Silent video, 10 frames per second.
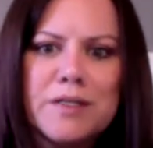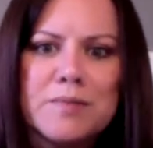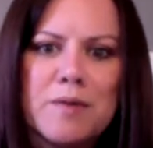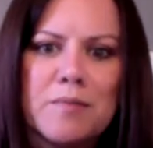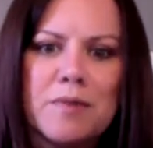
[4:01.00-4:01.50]
to
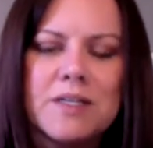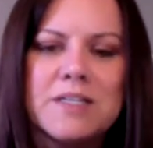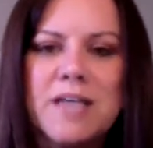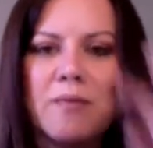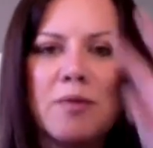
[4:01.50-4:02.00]
people in a
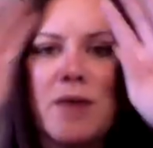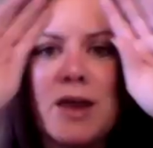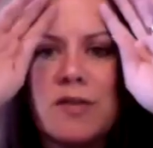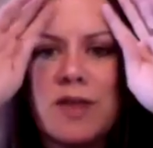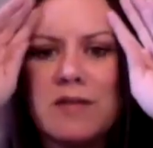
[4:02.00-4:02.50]
timely
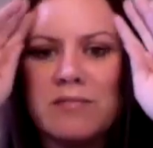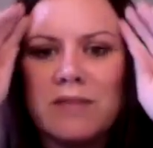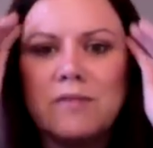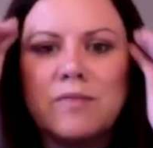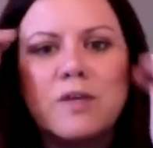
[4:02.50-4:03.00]
manner, they
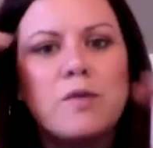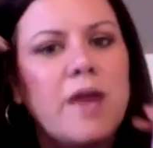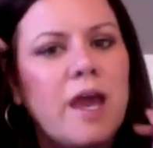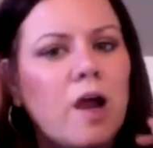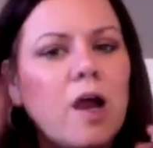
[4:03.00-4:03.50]
don't think you
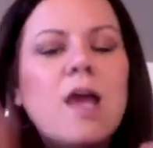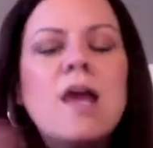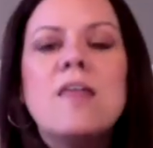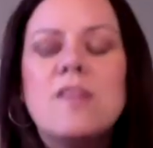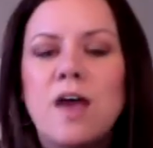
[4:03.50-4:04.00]
care.
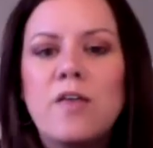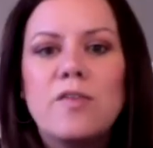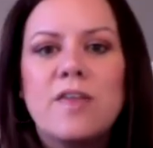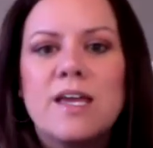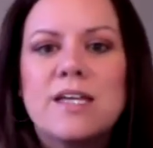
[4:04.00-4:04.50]
The other
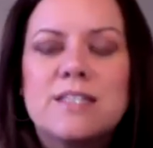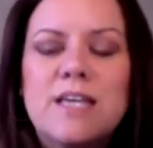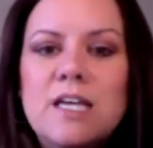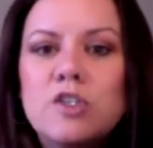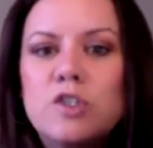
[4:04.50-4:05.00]
thing is
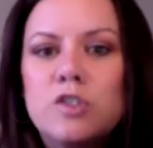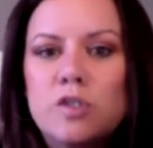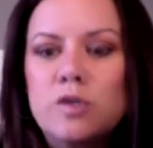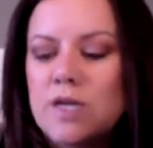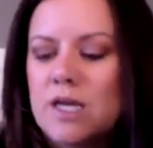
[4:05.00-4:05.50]
each
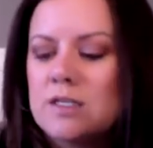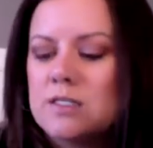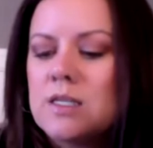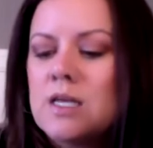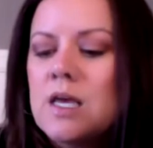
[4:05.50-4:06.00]
student
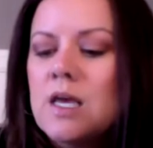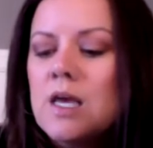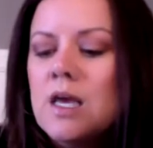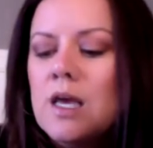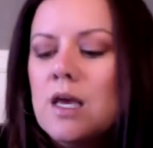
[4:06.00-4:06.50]

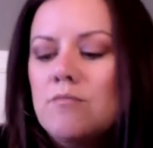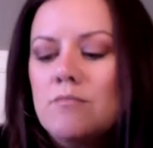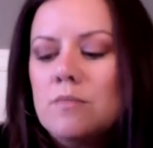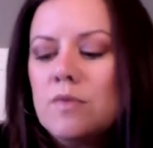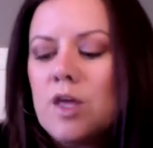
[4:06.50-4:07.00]

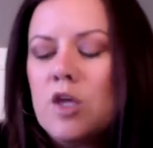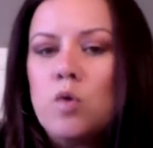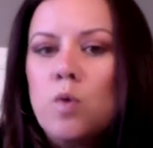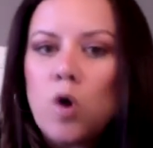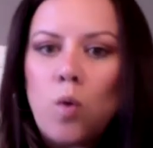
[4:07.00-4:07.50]
that
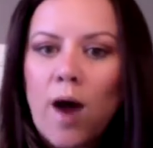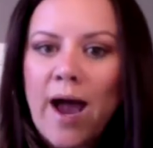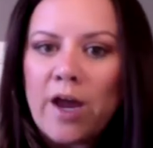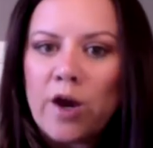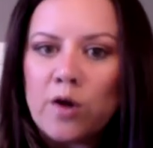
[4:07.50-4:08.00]
you
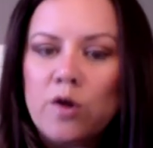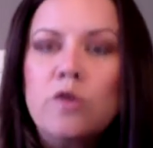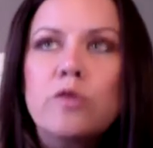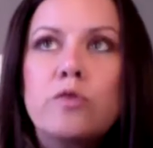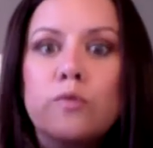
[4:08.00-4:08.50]
acquire
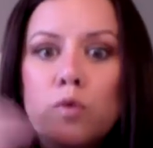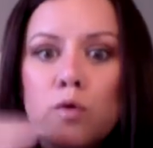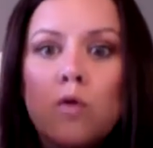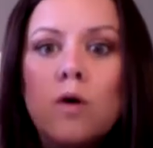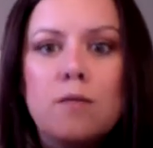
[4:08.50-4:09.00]

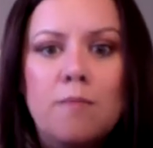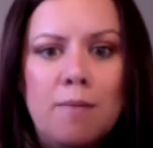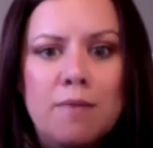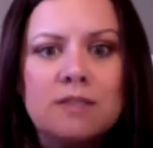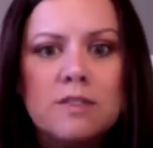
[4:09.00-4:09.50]
through my
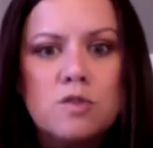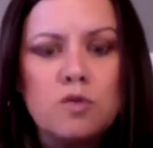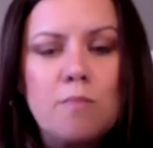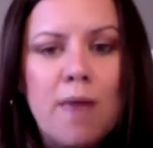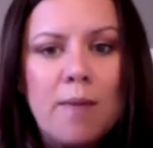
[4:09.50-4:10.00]
business, through
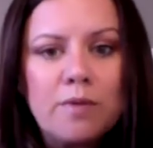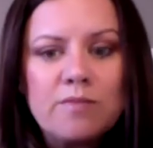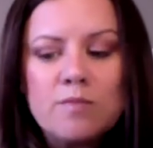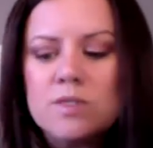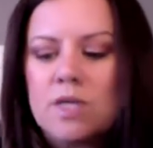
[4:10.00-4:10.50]
Maple Leaf
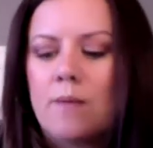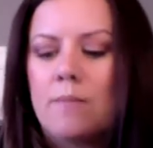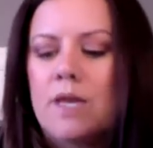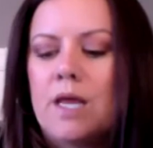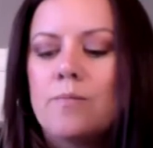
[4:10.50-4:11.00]
Music
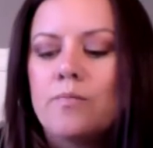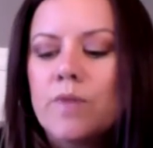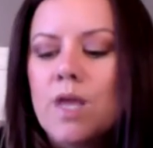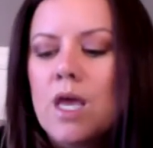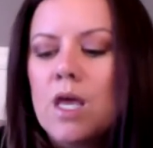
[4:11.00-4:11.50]
Company,
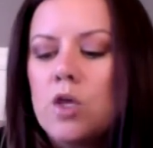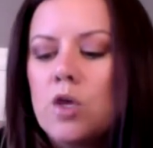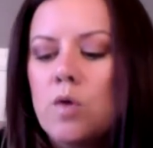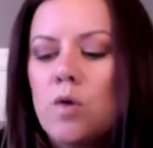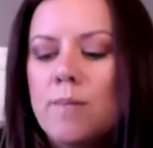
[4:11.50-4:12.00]

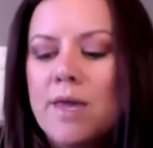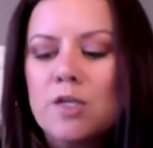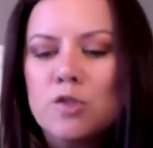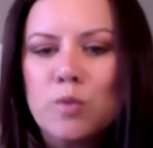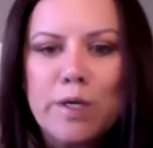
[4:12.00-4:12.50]
you are
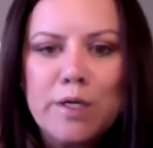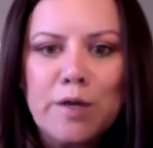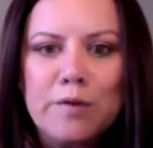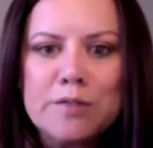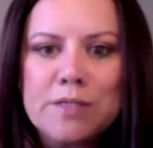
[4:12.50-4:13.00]
making
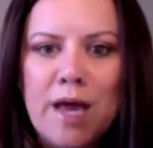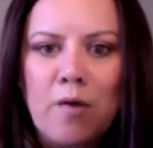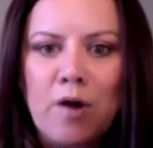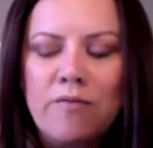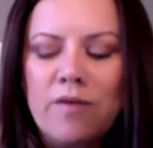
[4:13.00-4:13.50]
$20 an
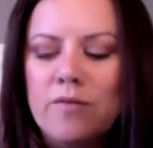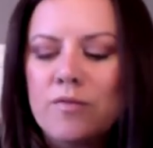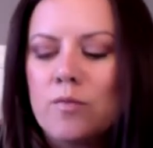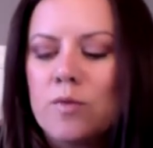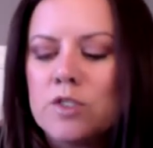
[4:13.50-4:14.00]
hour off of,
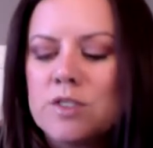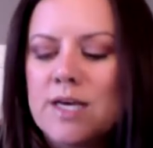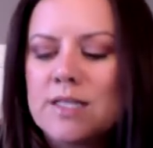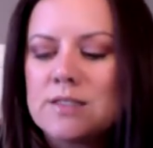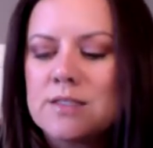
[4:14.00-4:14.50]
which
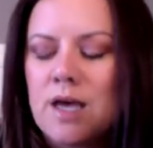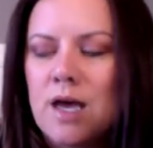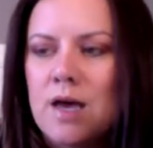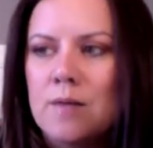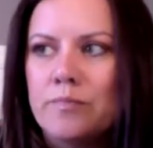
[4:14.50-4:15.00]
that's
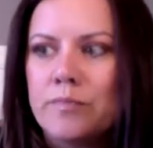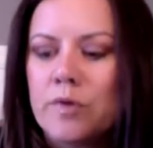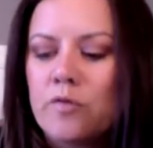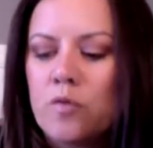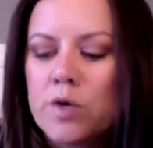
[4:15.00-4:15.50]

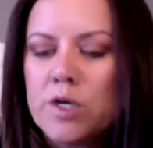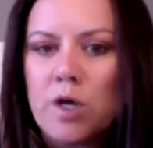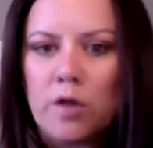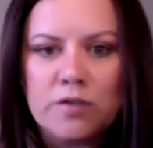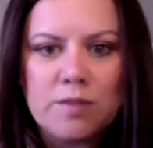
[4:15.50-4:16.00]

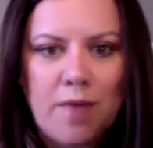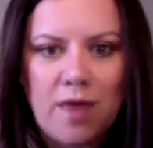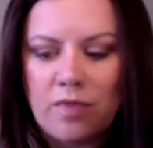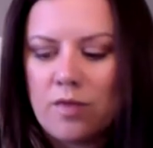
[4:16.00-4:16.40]
$40 a month.